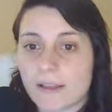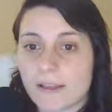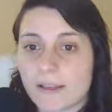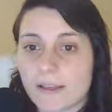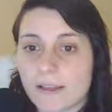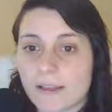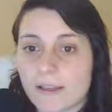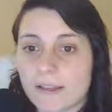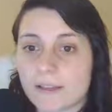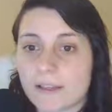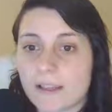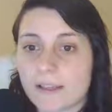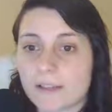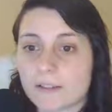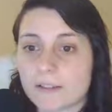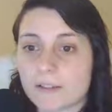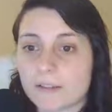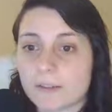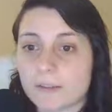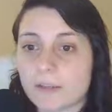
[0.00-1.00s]
Again,
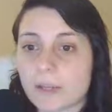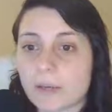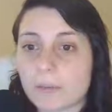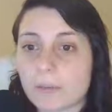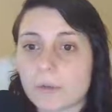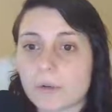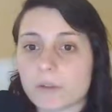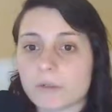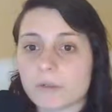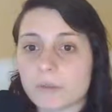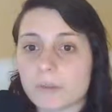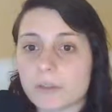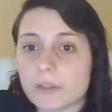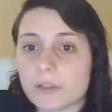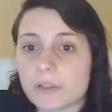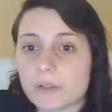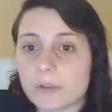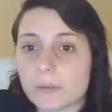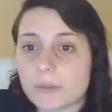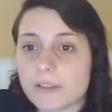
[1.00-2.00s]
you'll get more
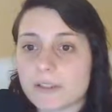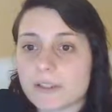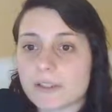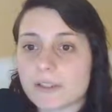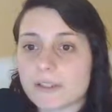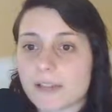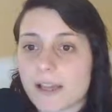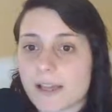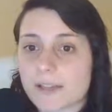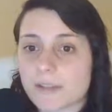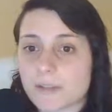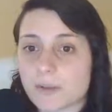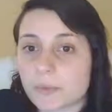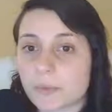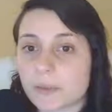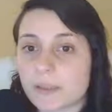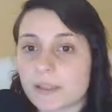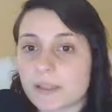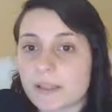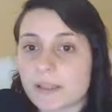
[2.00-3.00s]
familiar with this as you
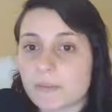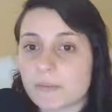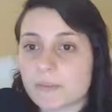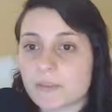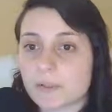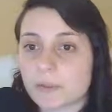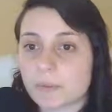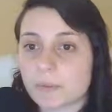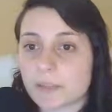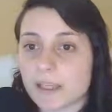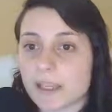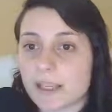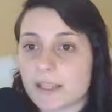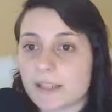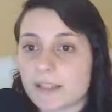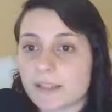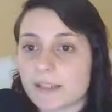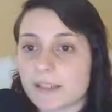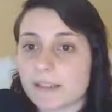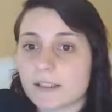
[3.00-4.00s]
play Gamestar
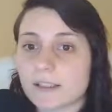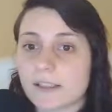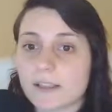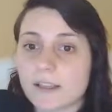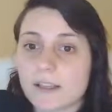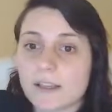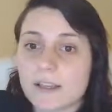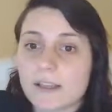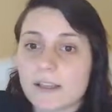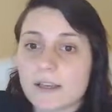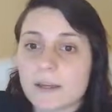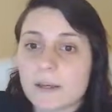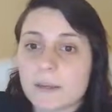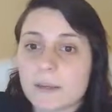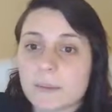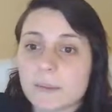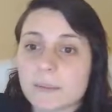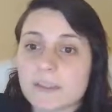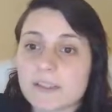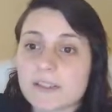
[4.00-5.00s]
Mechanic,
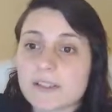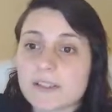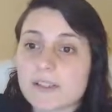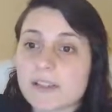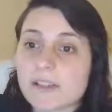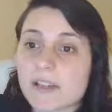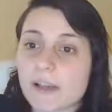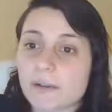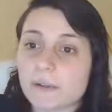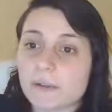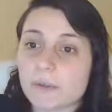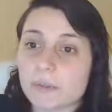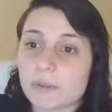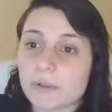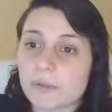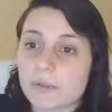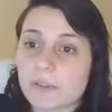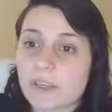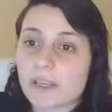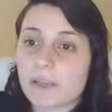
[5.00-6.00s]
but this is how you
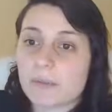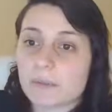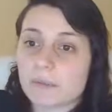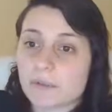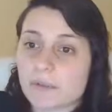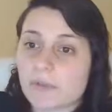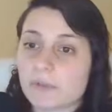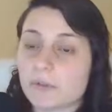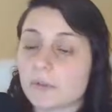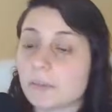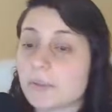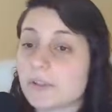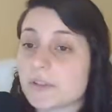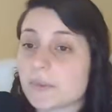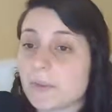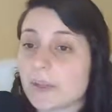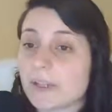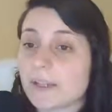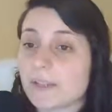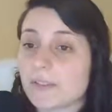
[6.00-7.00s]
build games, so you'll be
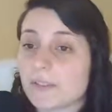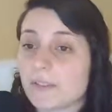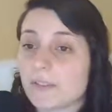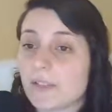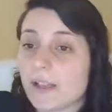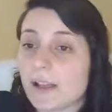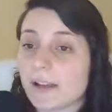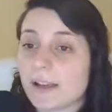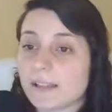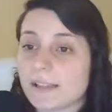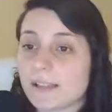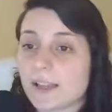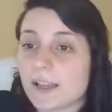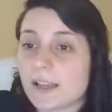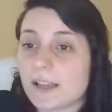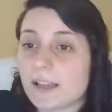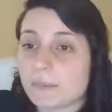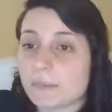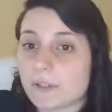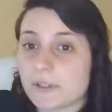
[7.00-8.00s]
spending a lot of
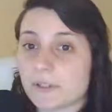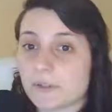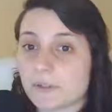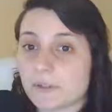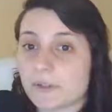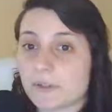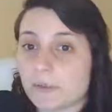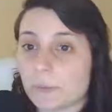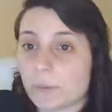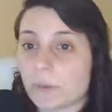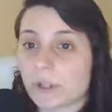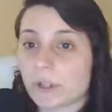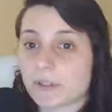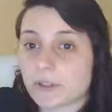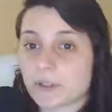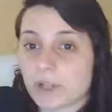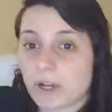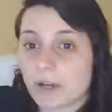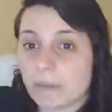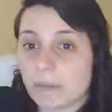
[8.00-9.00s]
time here in the
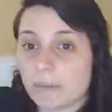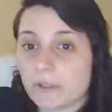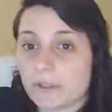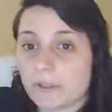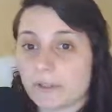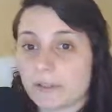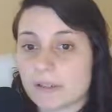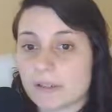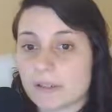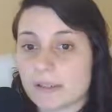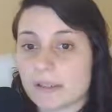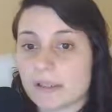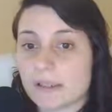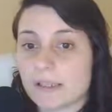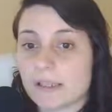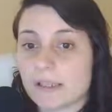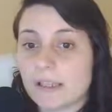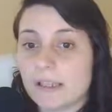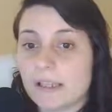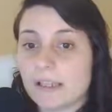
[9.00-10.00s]
workshop.
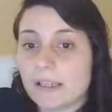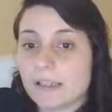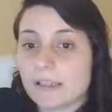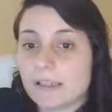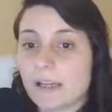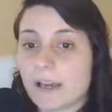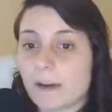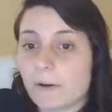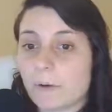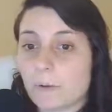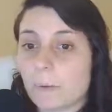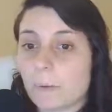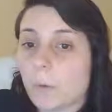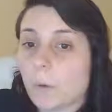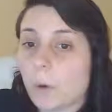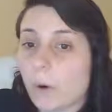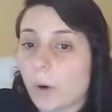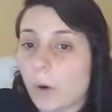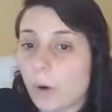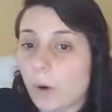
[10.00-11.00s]
Now,
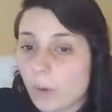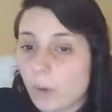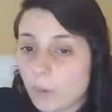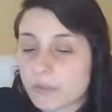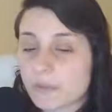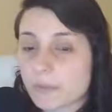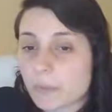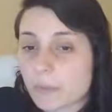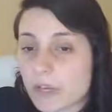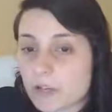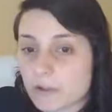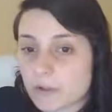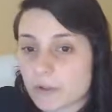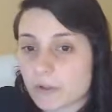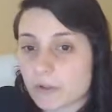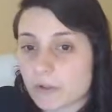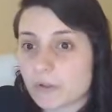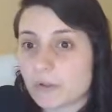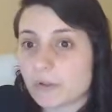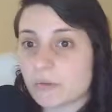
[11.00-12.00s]
always make
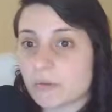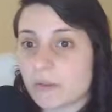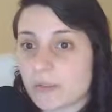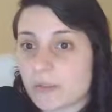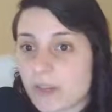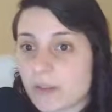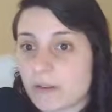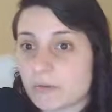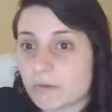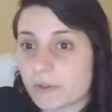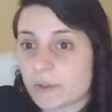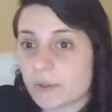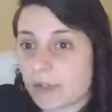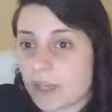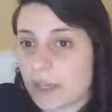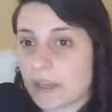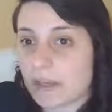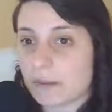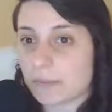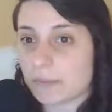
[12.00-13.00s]
sure that you save your
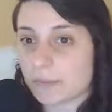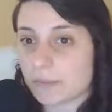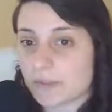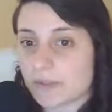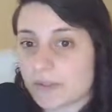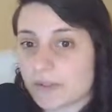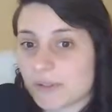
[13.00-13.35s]
games.